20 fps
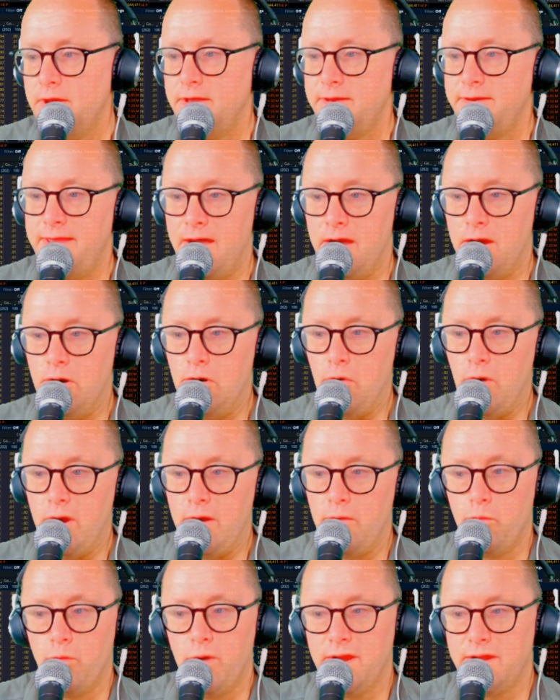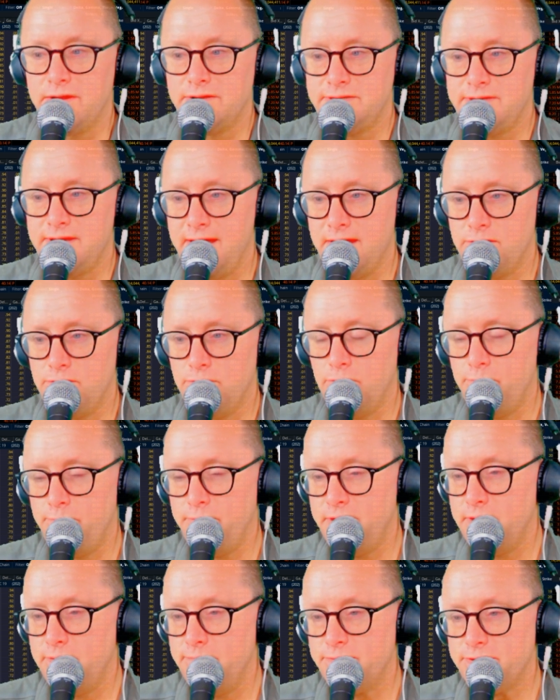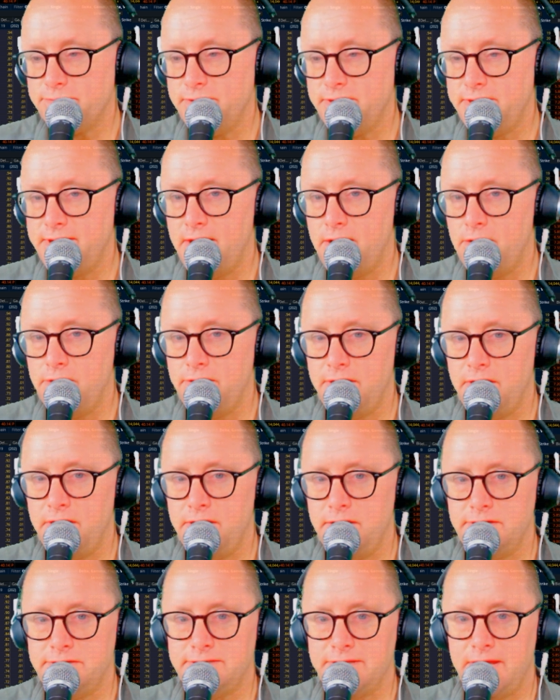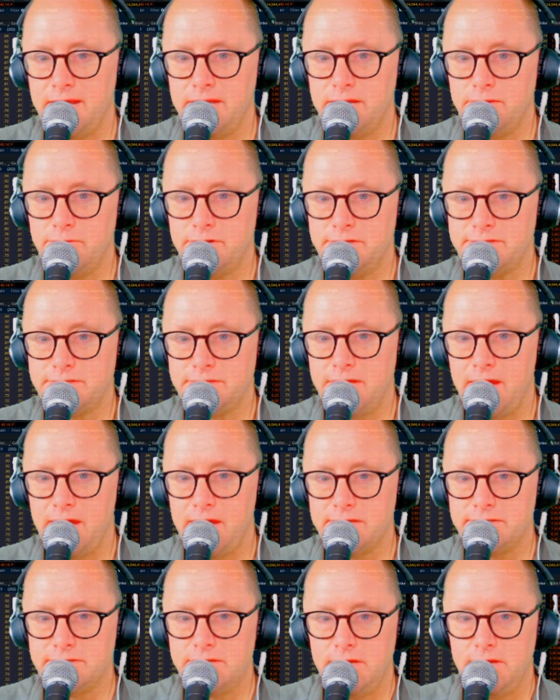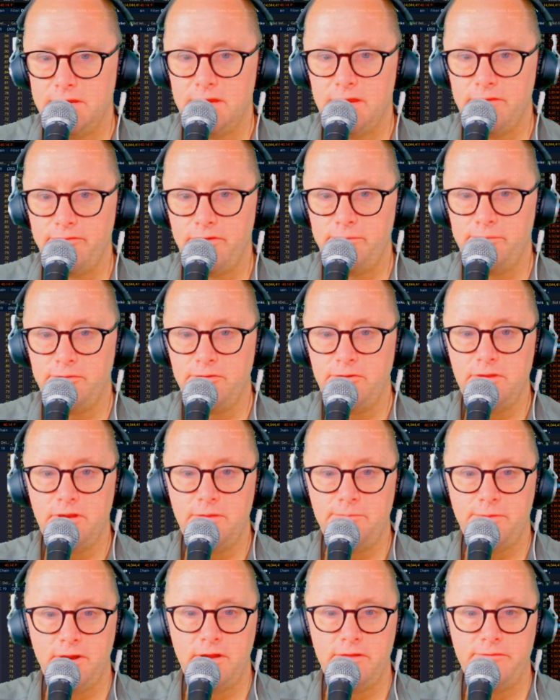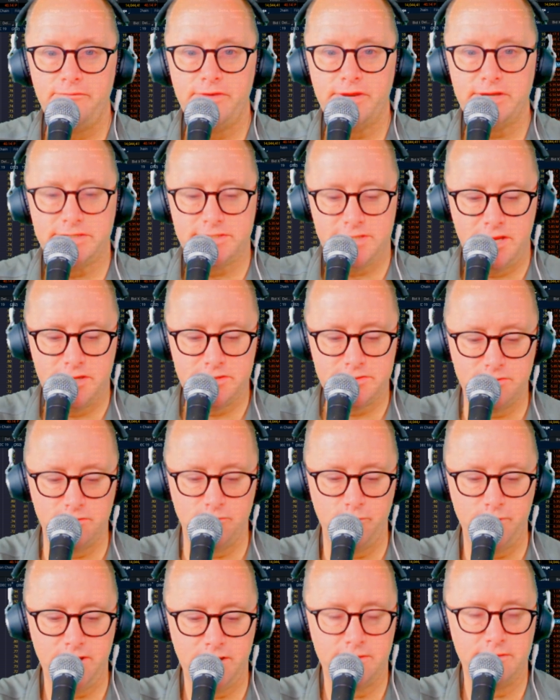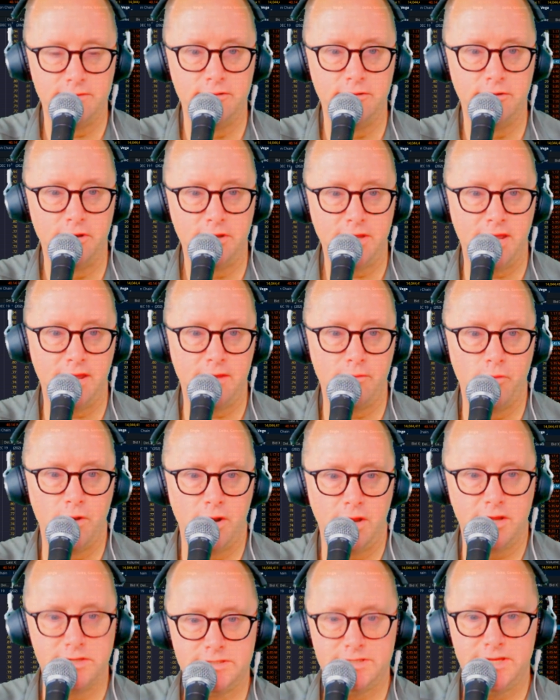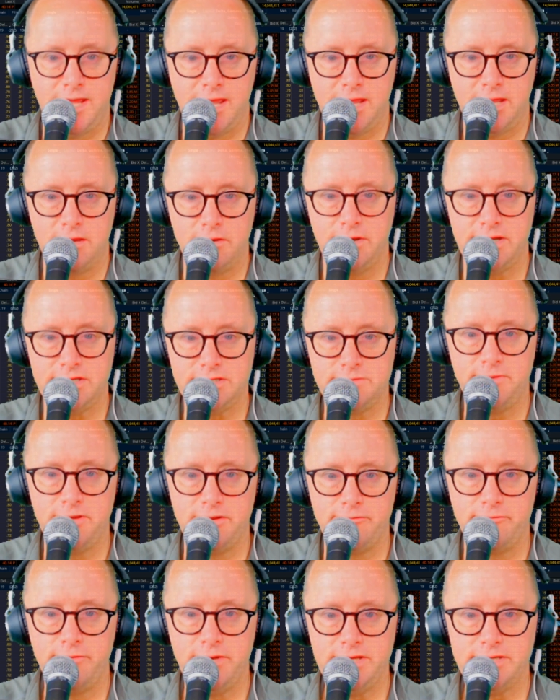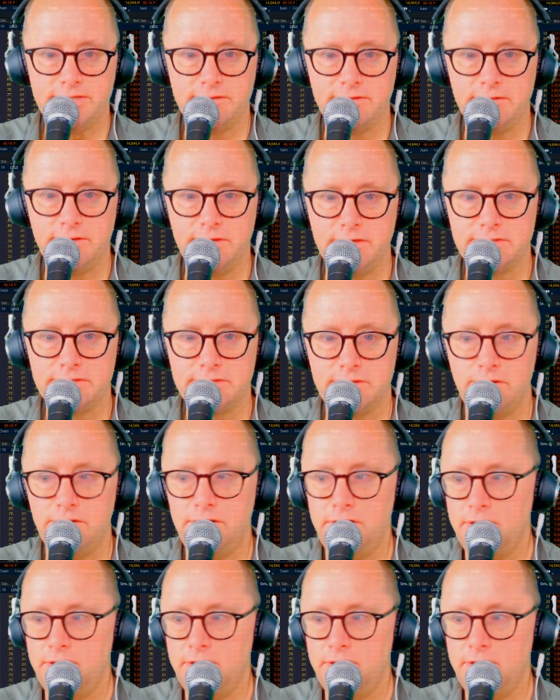Now, what contango will be in between now and then is anyone's guess. If we pull up on VIX Central, we can look at what contango has been recently. So